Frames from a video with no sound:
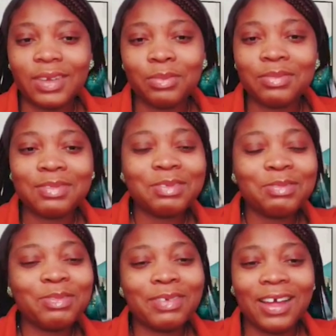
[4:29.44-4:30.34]

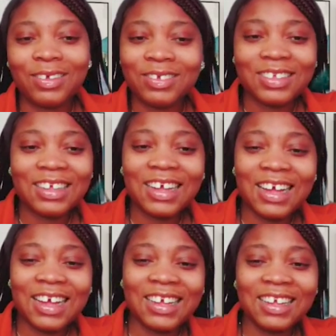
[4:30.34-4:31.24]
Well,
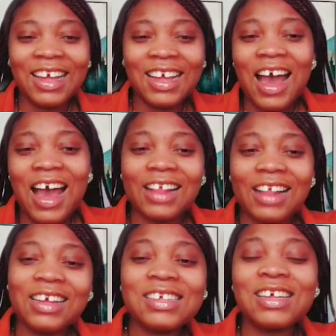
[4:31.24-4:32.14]
I think
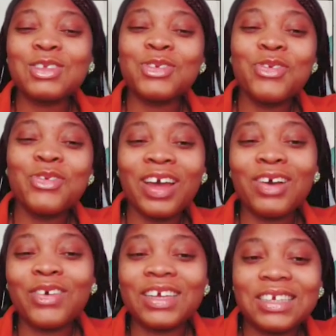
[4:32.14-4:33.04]
it's a two-way
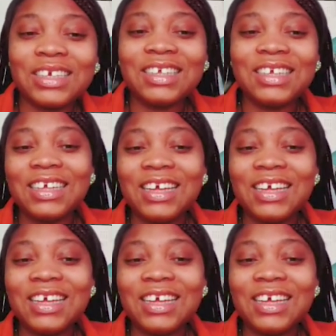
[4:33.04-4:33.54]
question. Yes